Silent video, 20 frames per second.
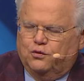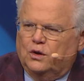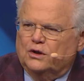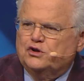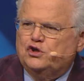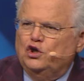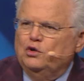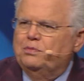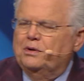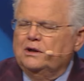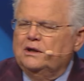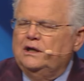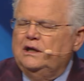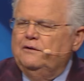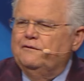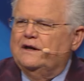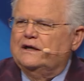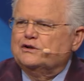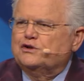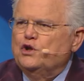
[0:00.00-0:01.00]
What you
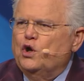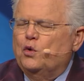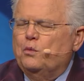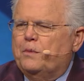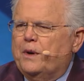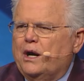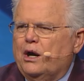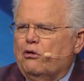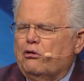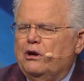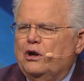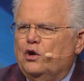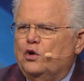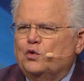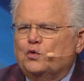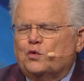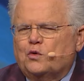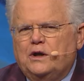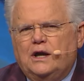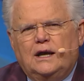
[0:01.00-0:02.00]
believe has no bearing
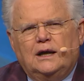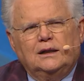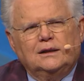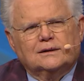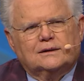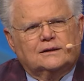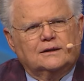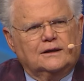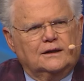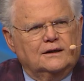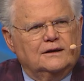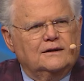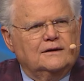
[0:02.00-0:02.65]
on reality.